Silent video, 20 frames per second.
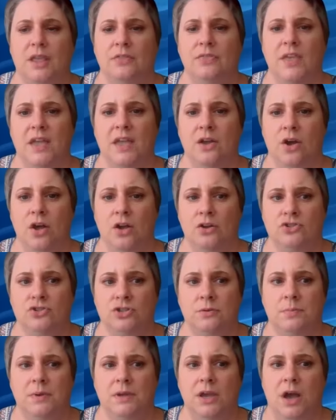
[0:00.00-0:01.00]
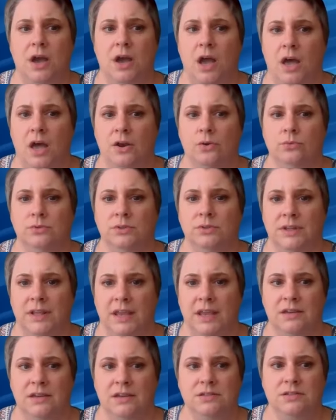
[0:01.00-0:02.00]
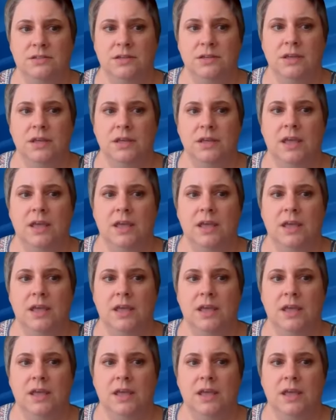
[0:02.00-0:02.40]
they all should be auto-linked